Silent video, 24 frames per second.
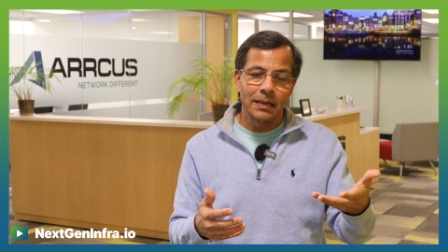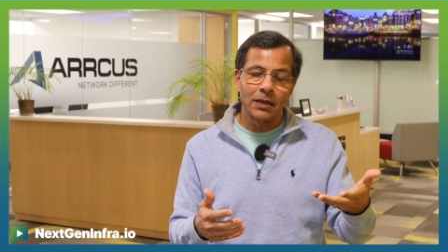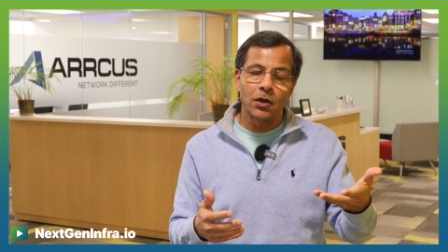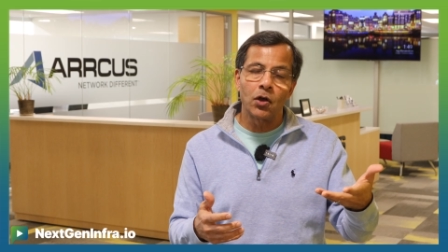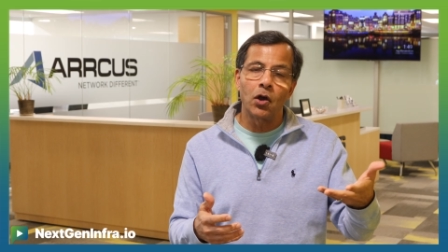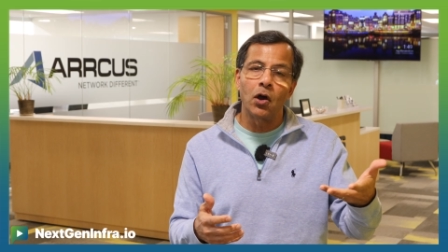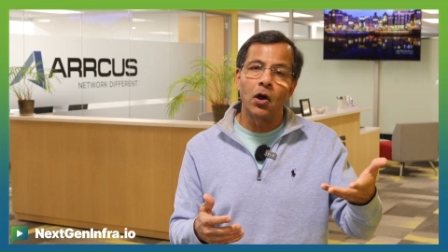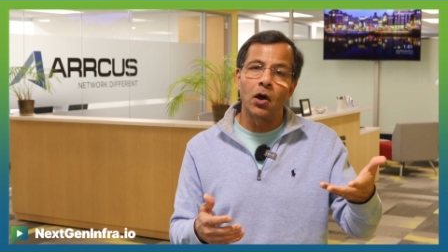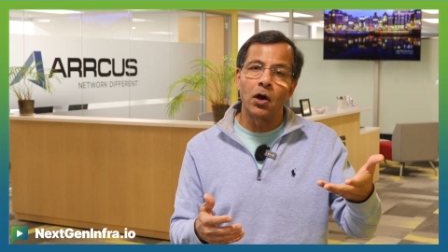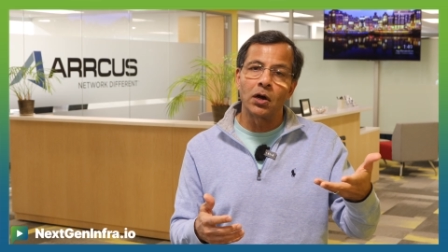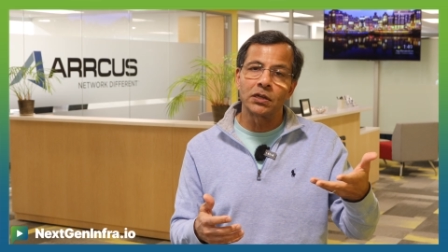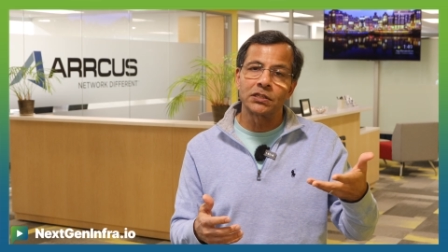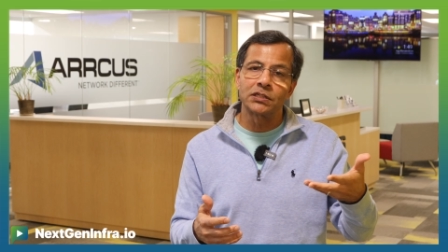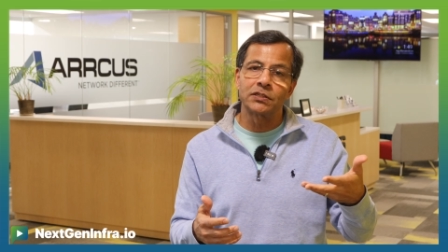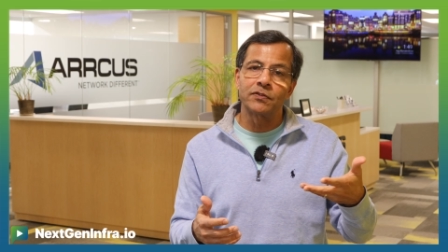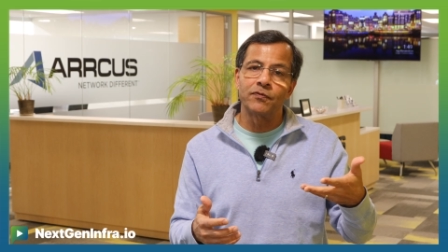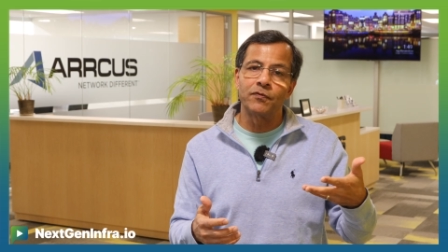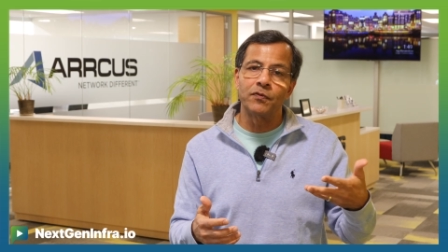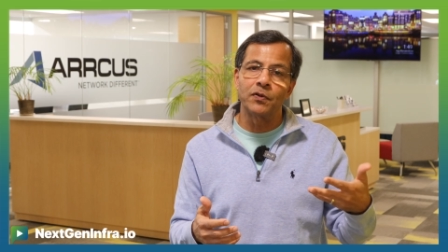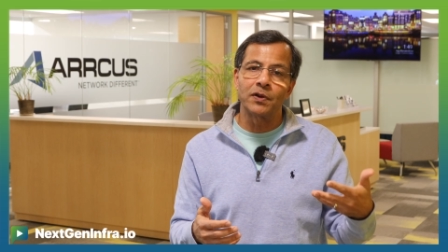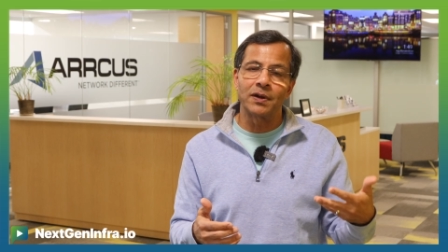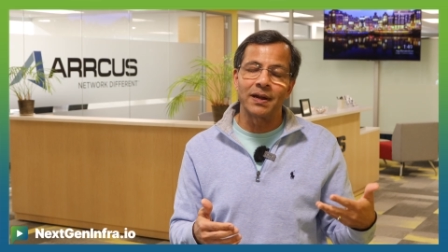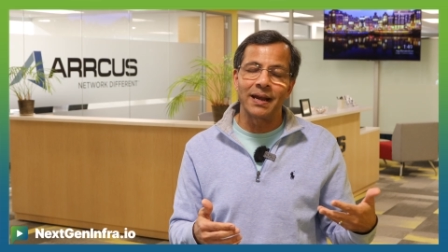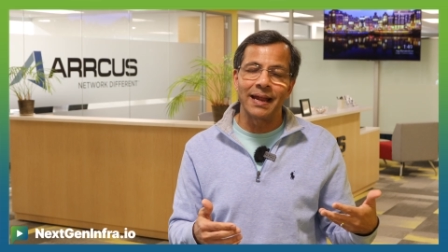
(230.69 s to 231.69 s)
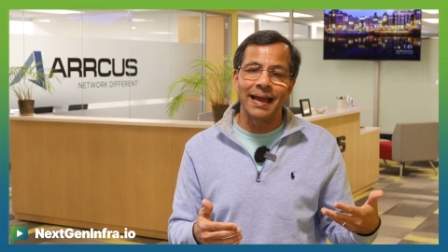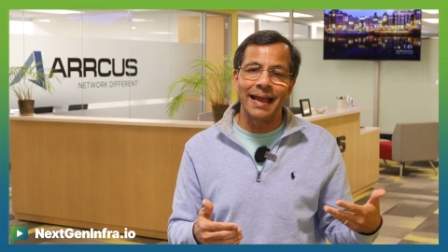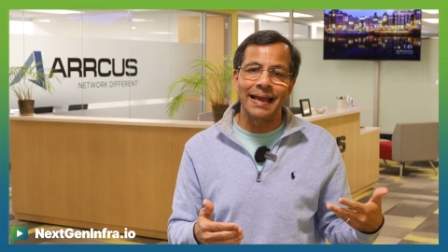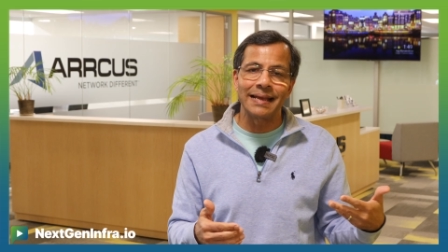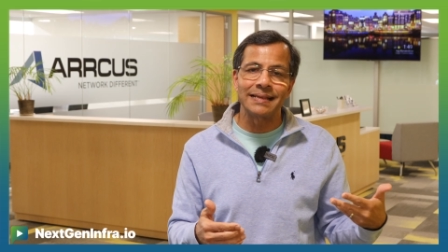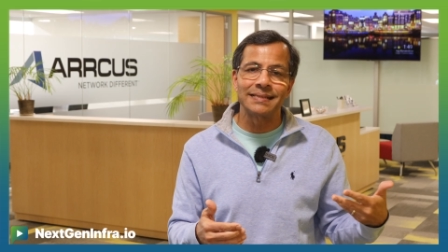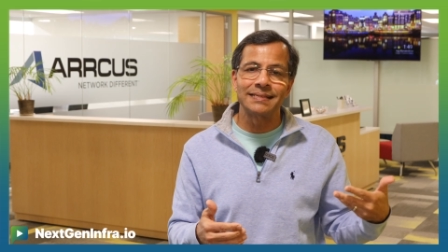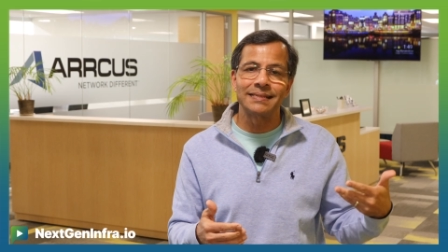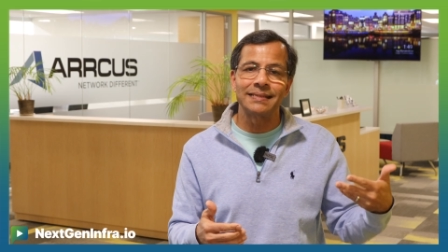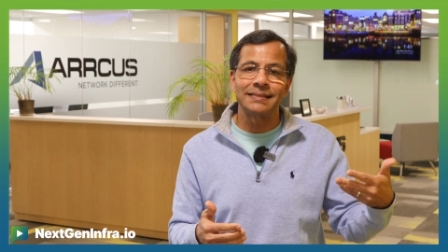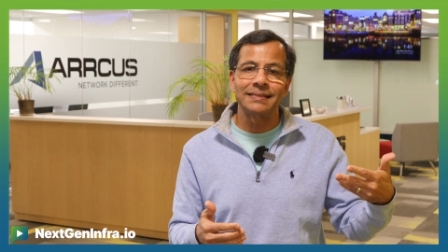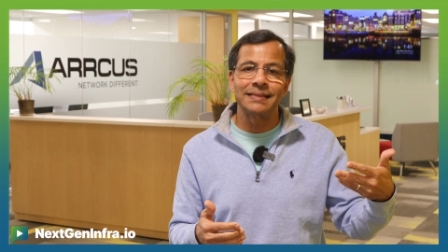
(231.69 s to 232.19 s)
cost for
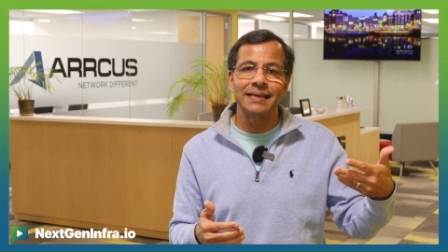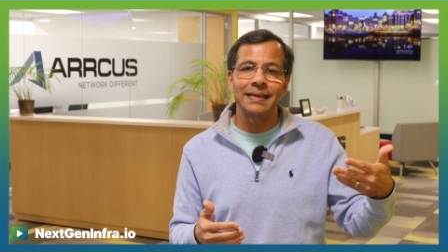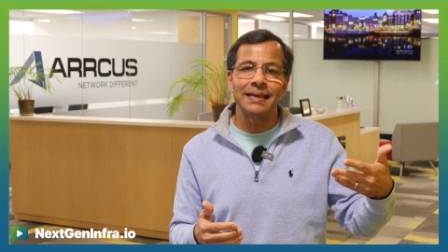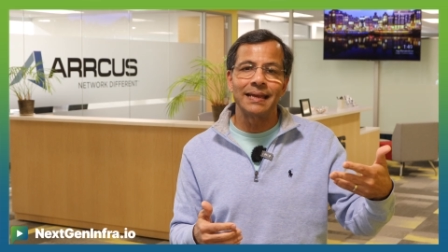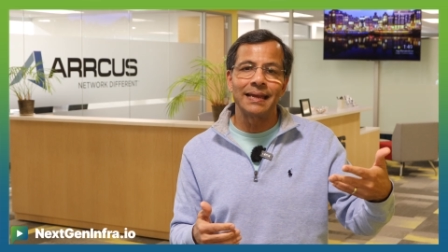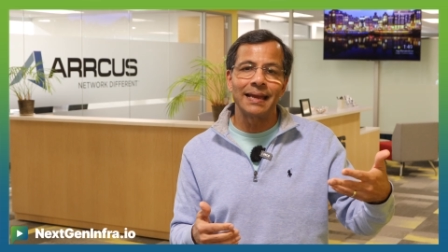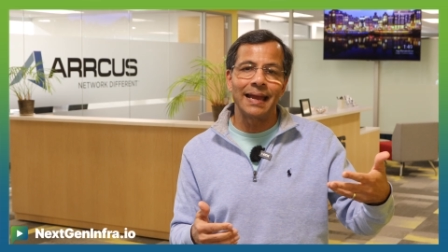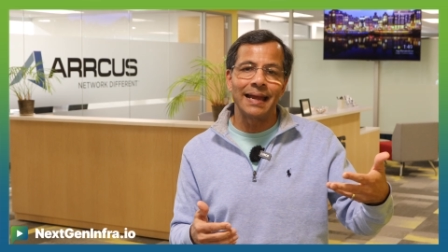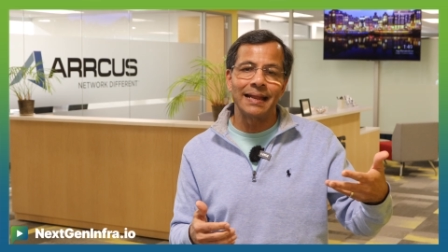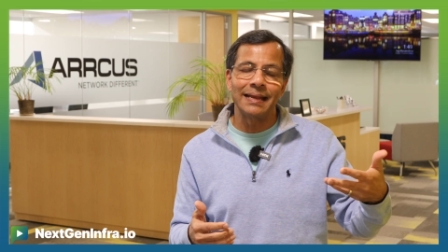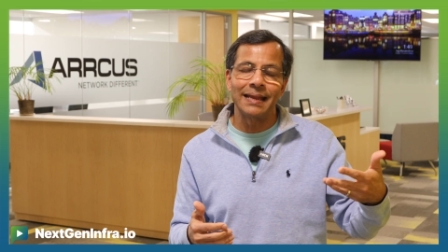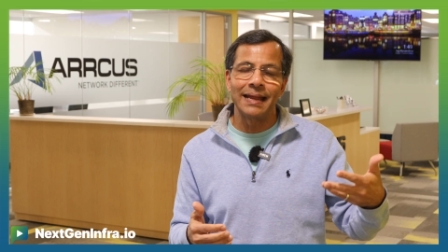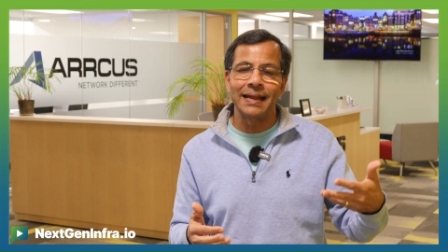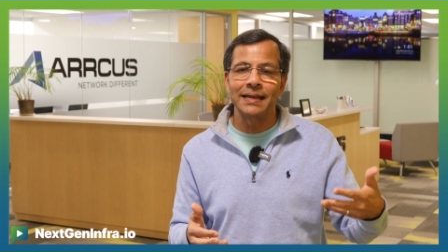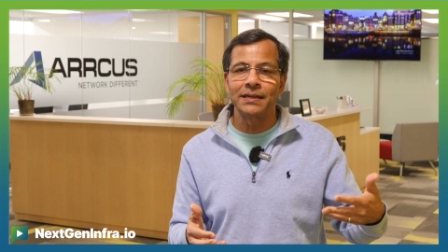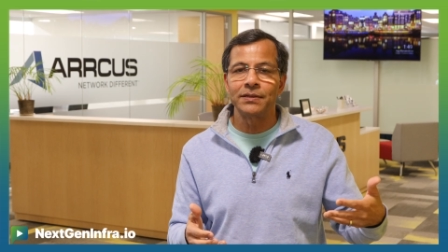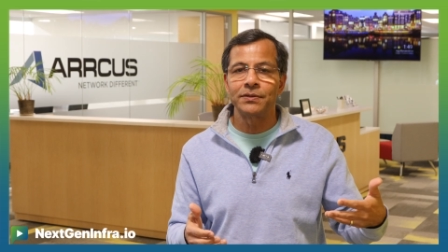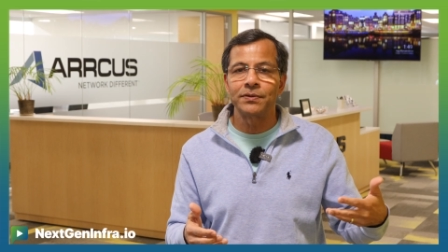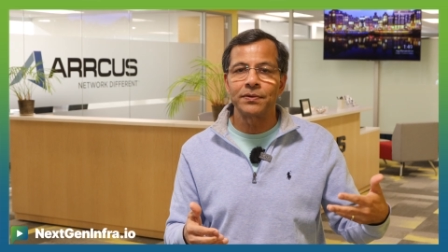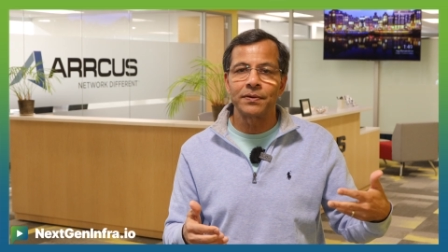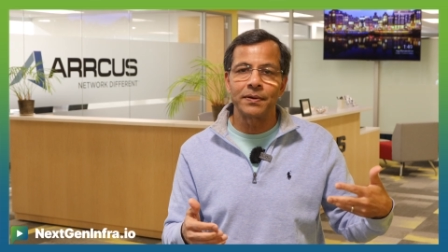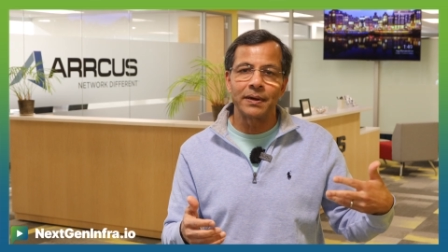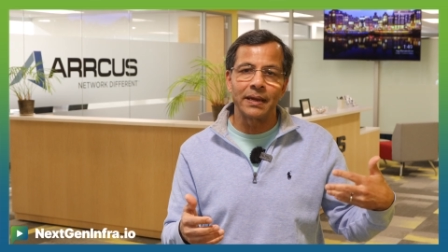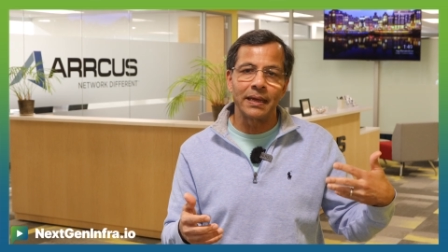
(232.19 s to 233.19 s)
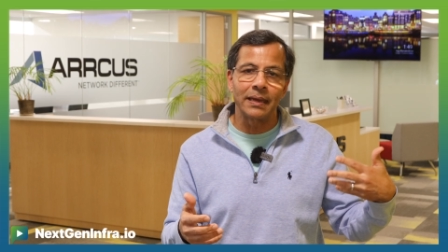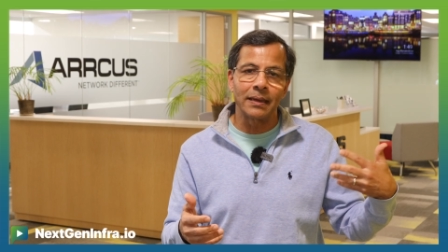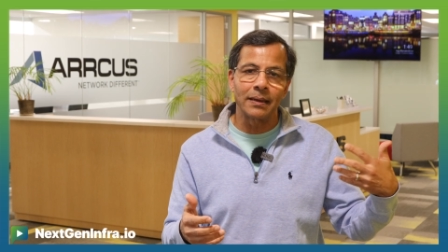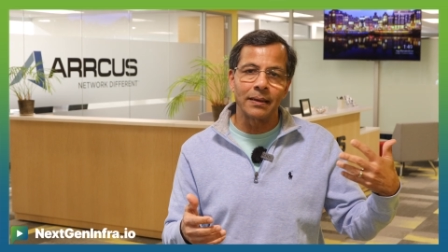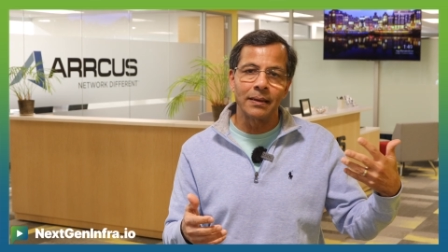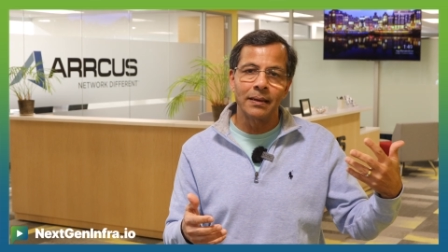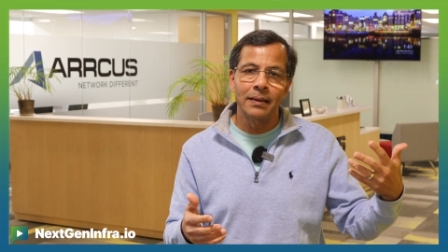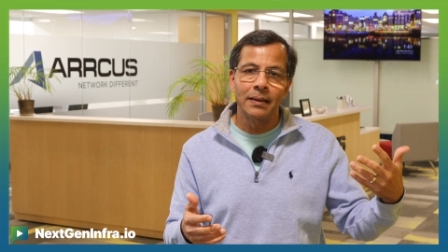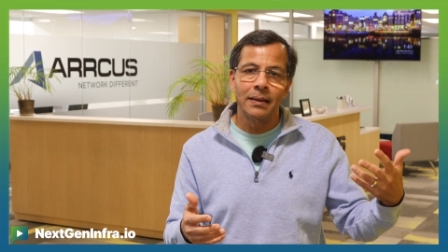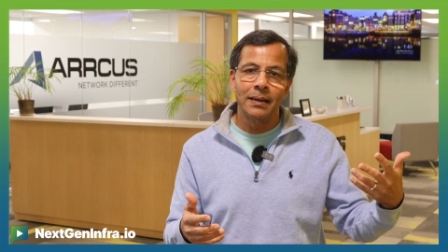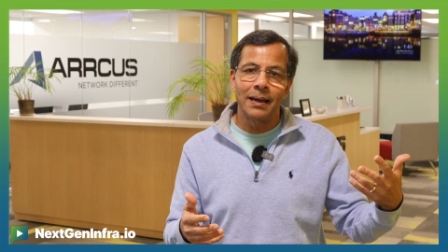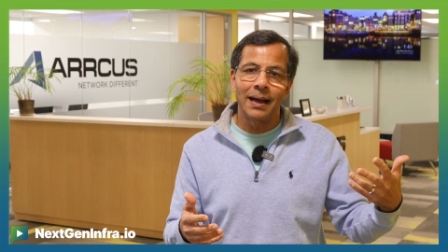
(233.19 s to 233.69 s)
exiting and entering